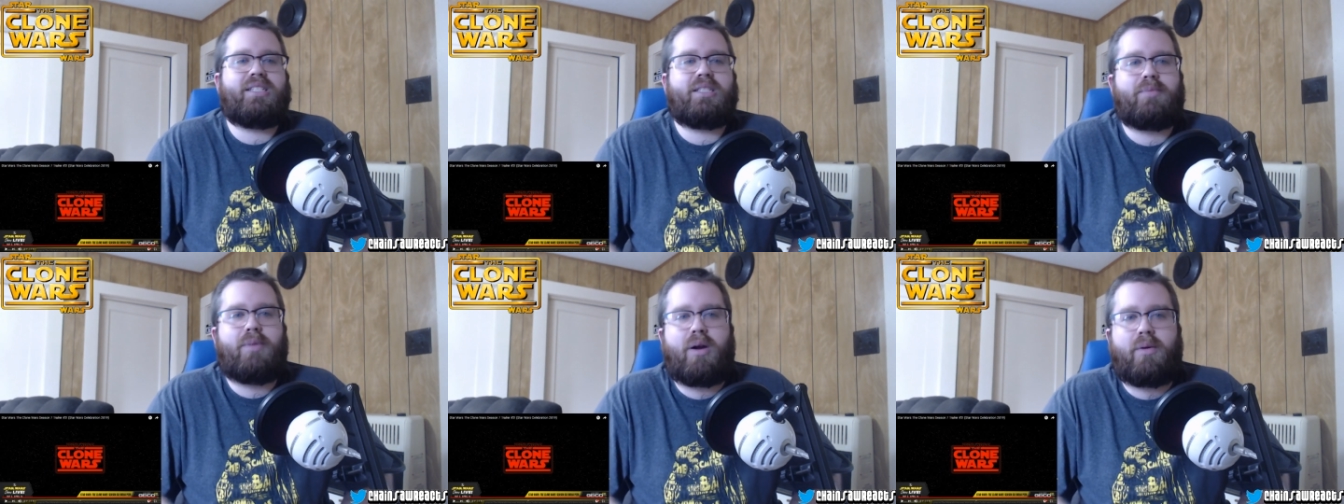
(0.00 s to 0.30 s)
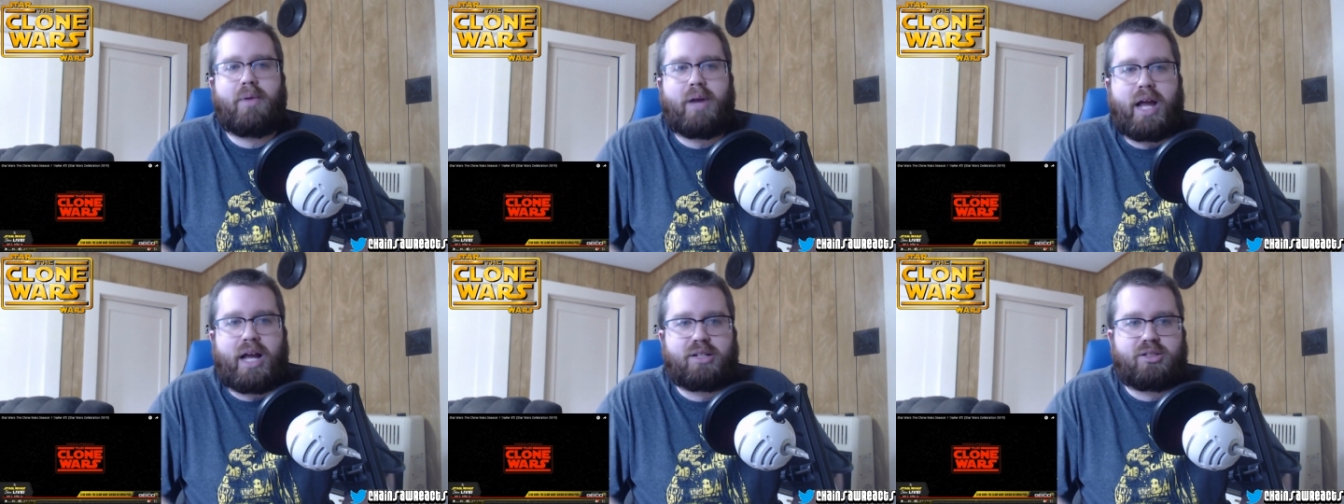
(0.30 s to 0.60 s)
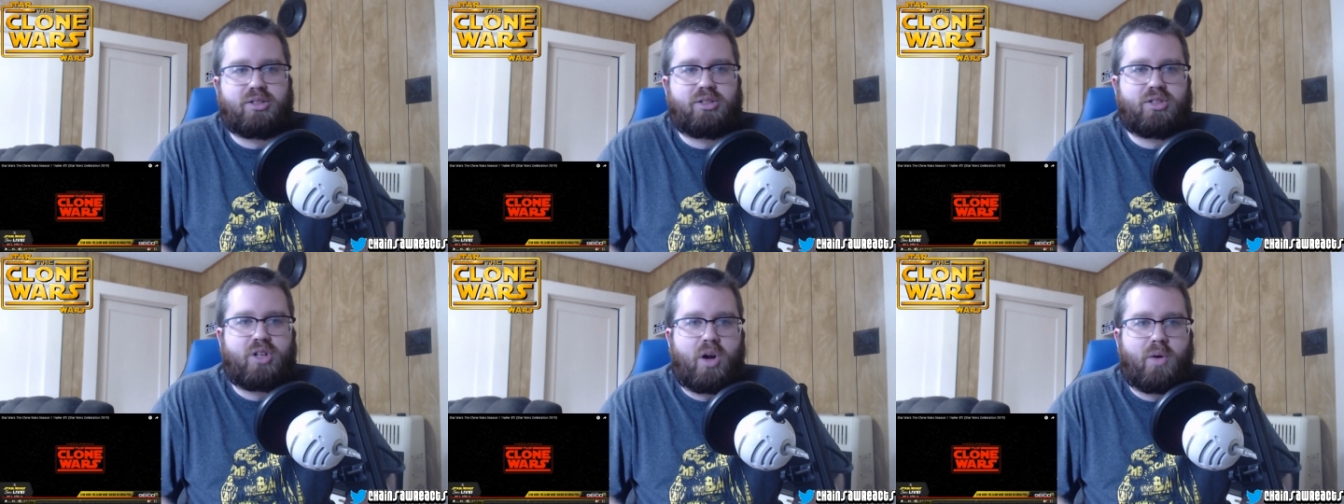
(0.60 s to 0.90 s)
It's my reaction
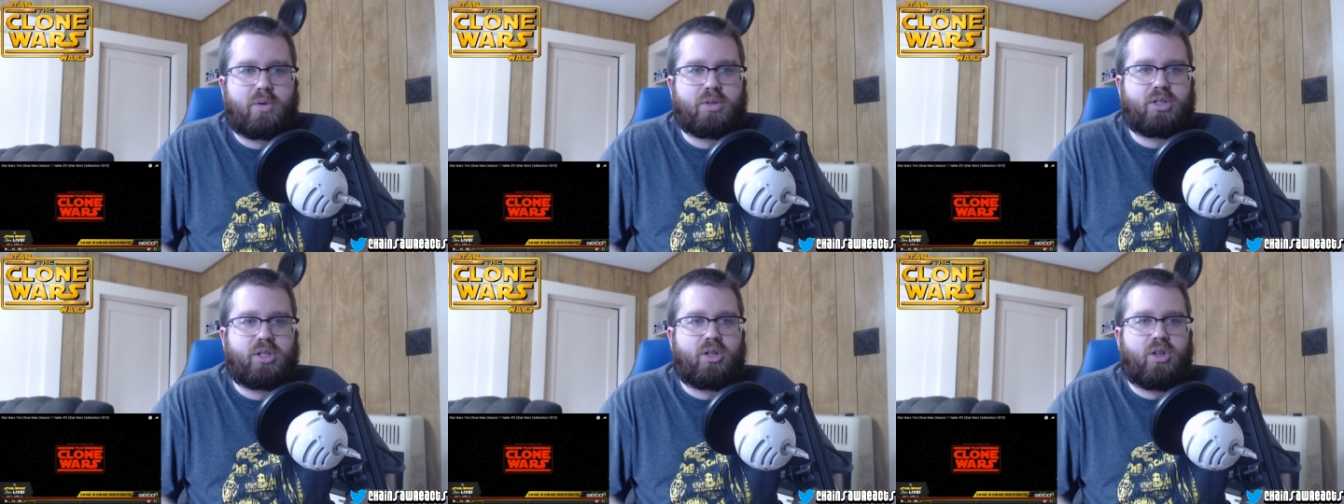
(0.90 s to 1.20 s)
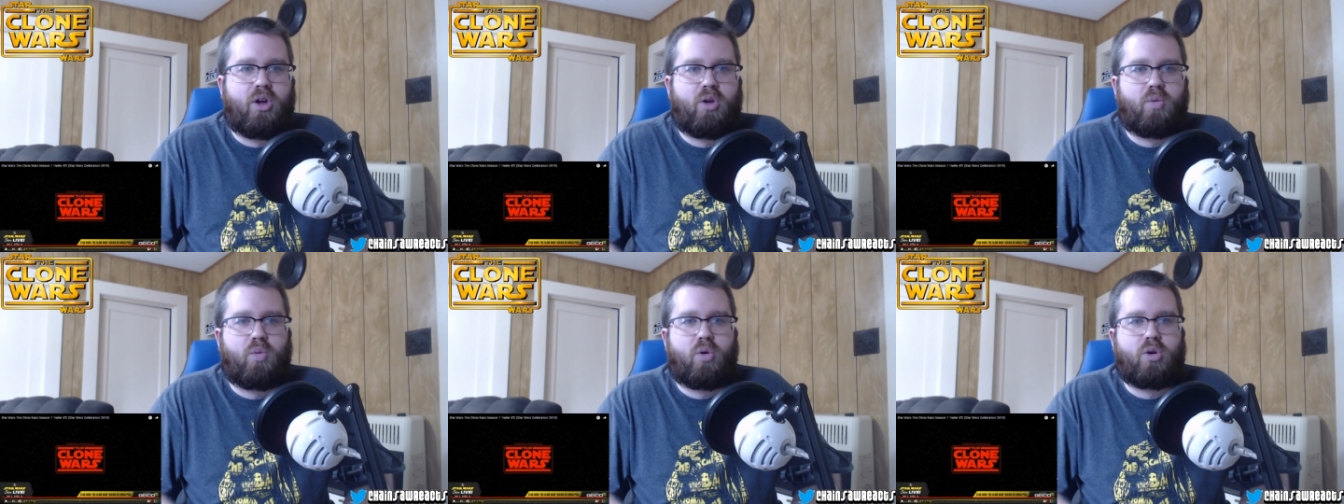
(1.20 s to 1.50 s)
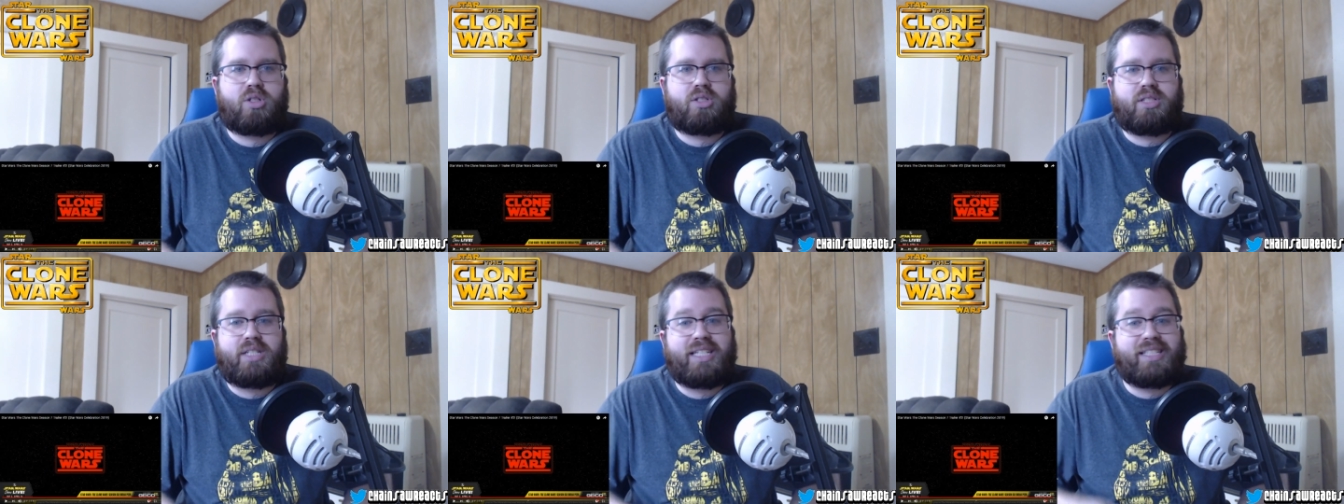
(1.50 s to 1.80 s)
to Star Wars: The Clone
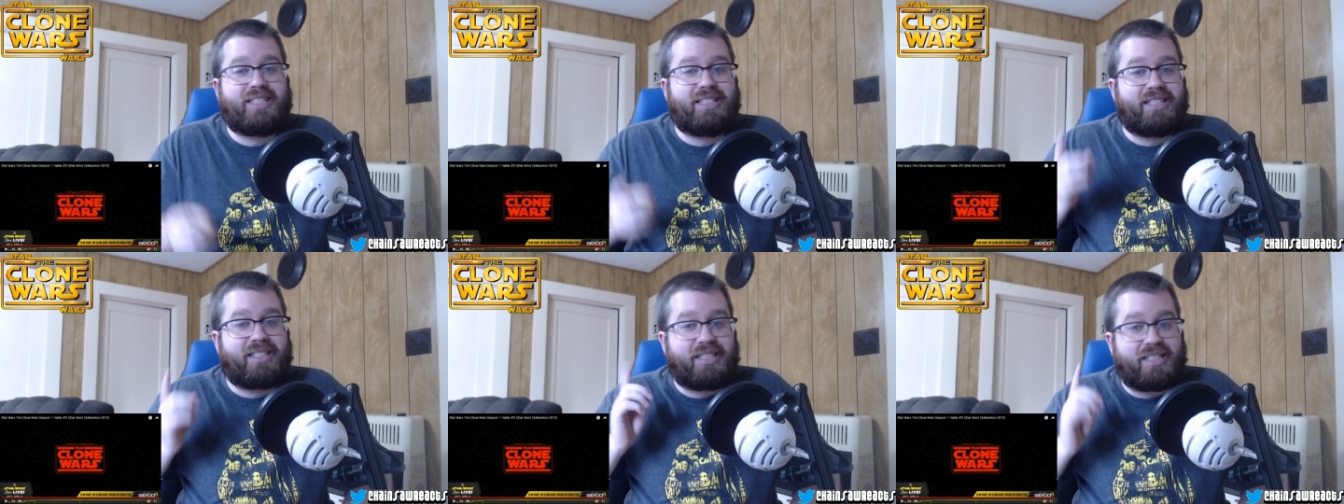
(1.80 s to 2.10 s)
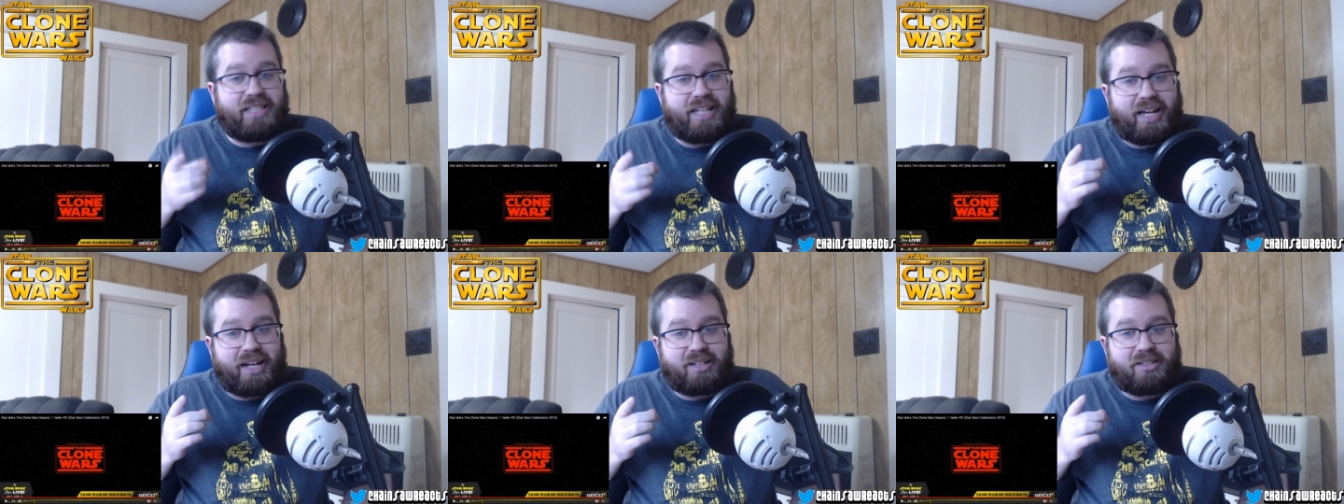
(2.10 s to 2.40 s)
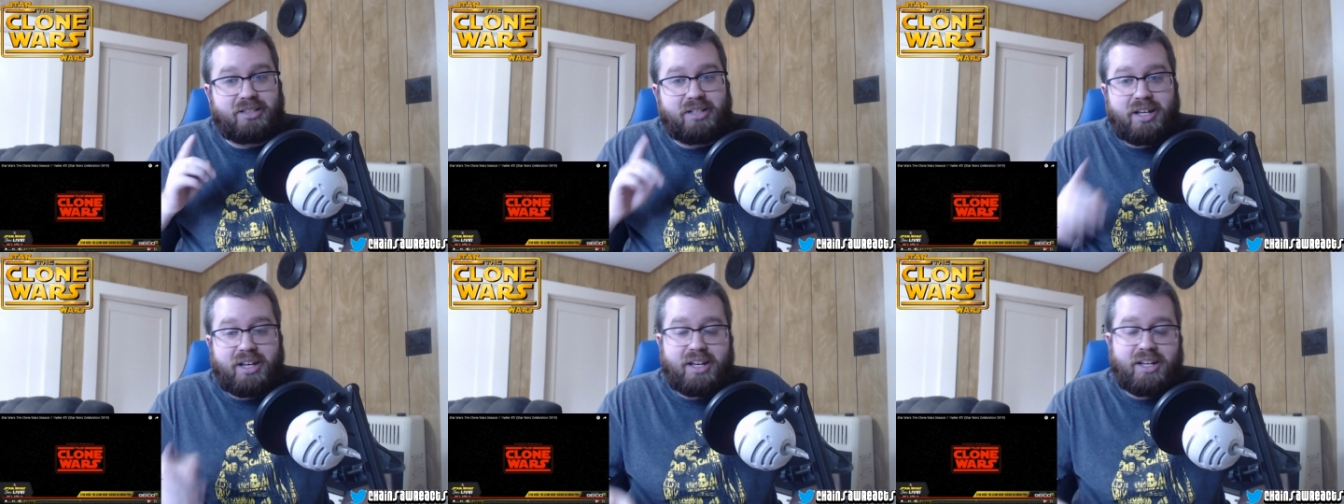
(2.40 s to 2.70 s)
Wars Season
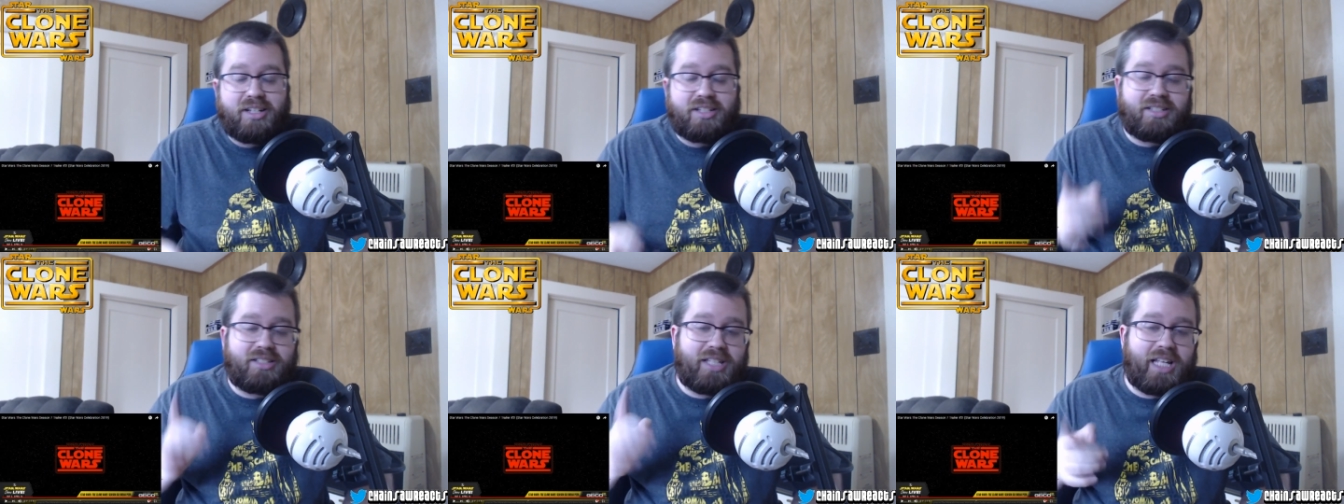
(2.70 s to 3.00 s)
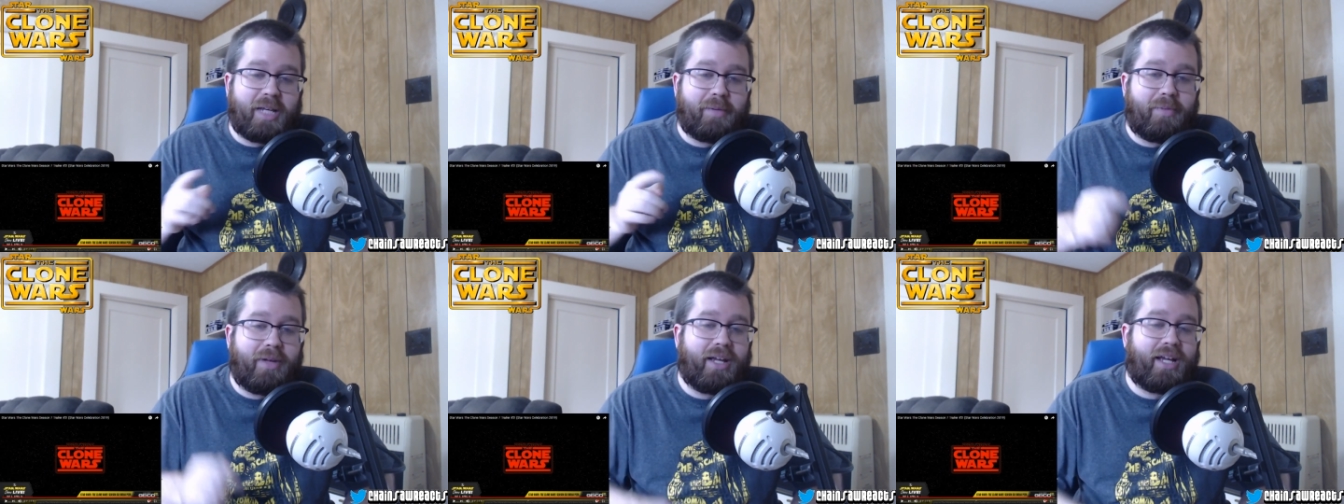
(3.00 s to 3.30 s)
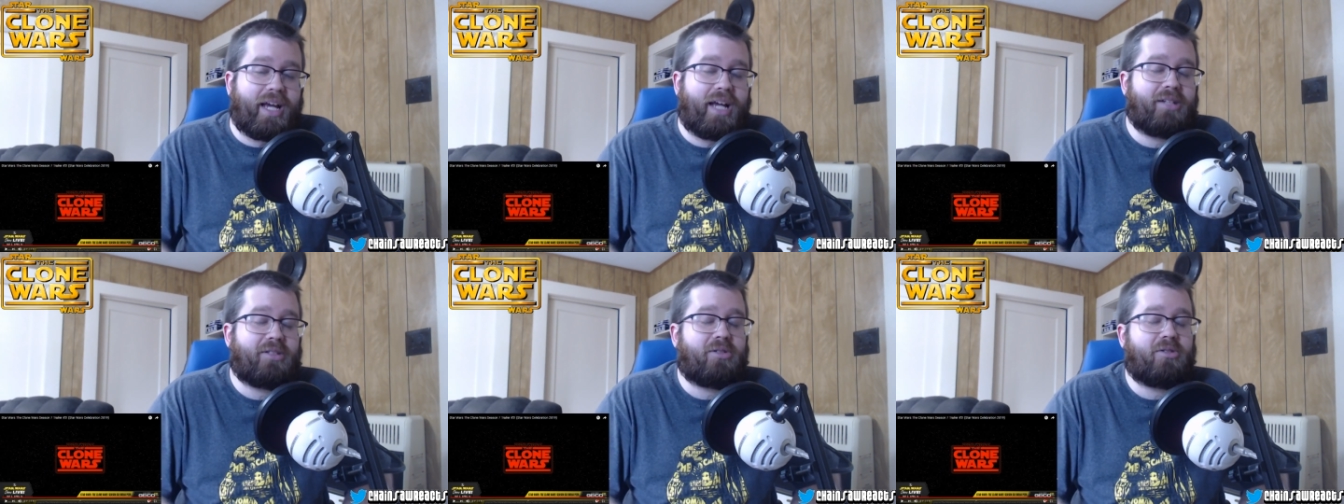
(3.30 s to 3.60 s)
six. Sneak peek
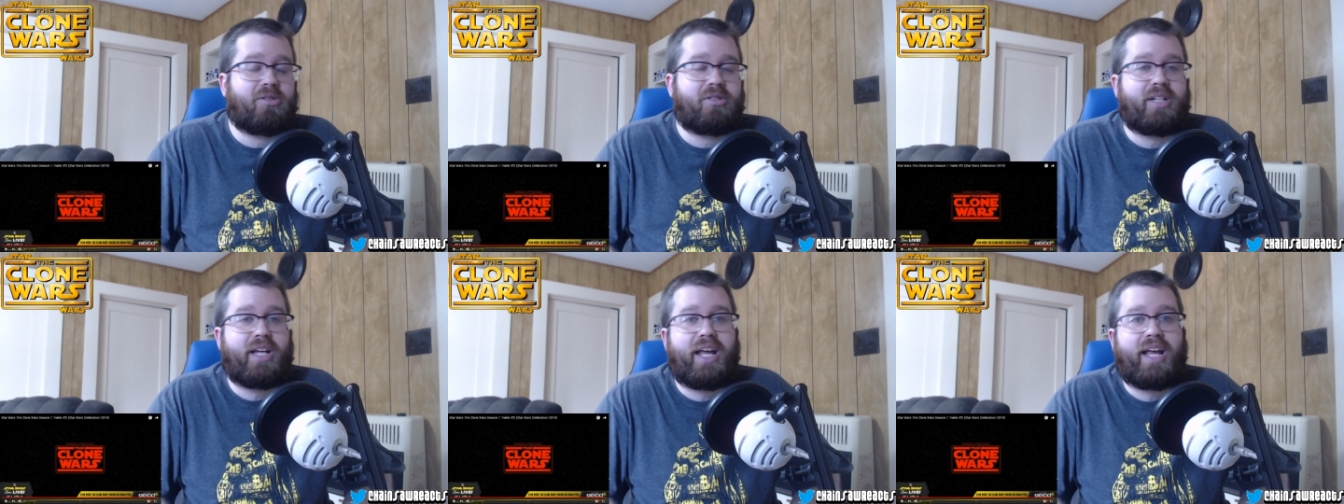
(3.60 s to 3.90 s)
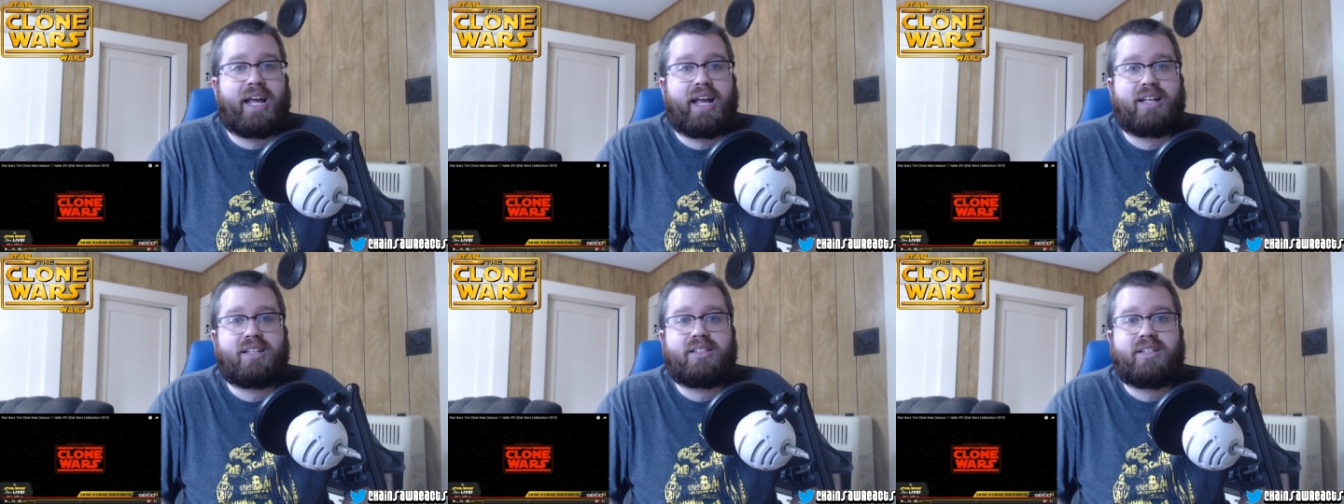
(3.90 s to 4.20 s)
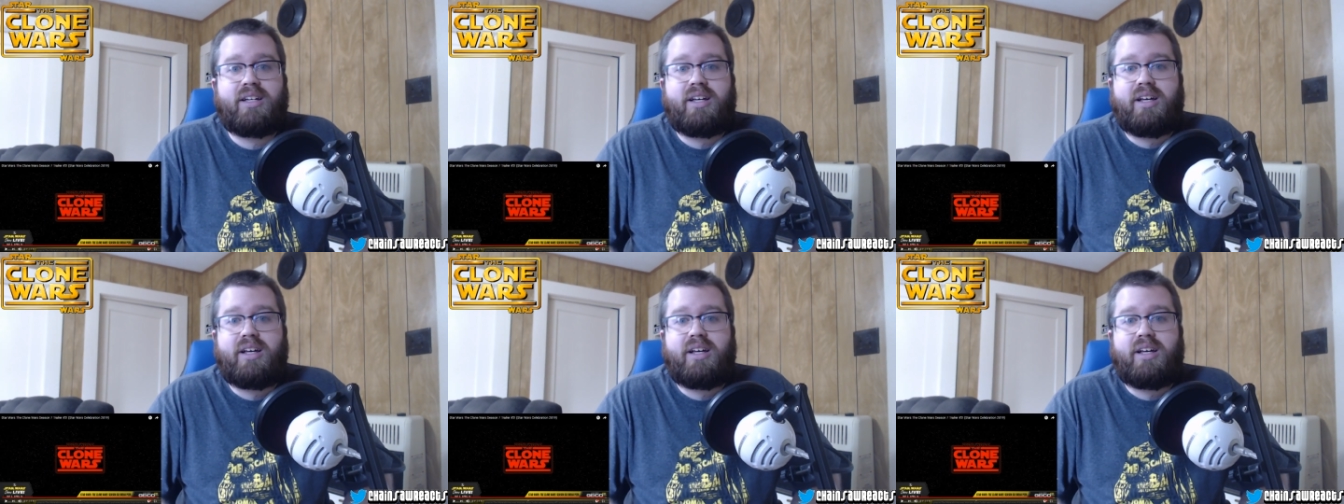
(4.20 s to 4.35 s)
as they're saying it.